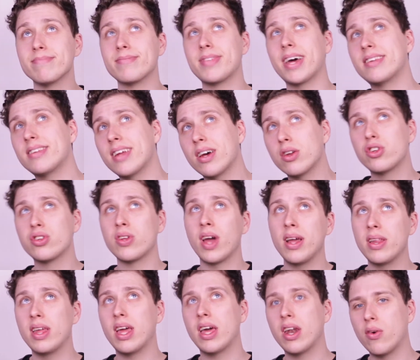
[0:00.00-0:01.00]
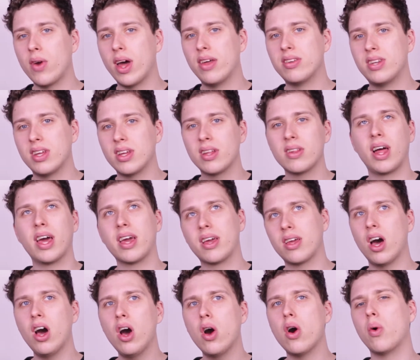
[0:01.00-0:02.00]
that sounds slightly interesting, like,
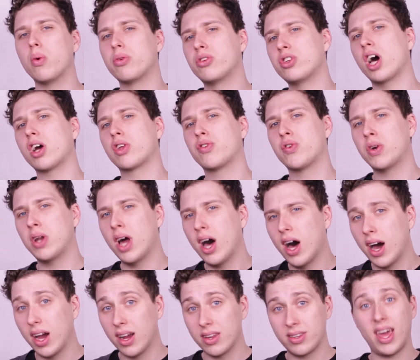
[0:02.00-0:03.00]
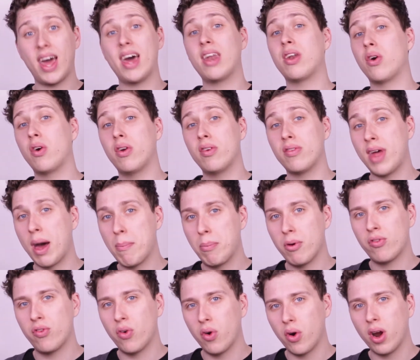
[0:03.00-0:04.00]
oh, socks for dogs, I hadn't heard of that
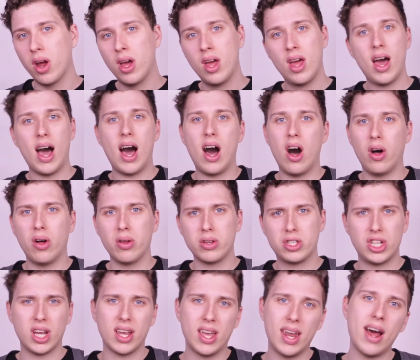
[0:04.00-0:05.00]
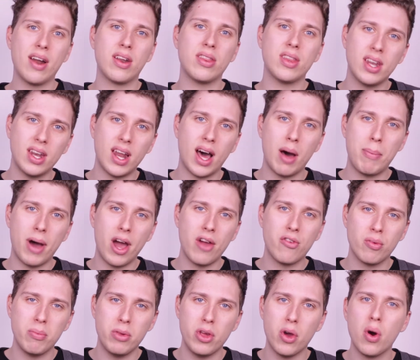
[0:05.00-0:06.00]
before. I'll check it out and then not buy
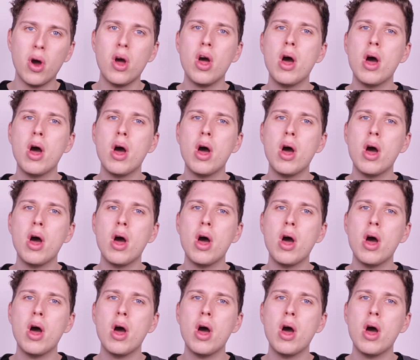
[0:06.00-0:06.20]
from you.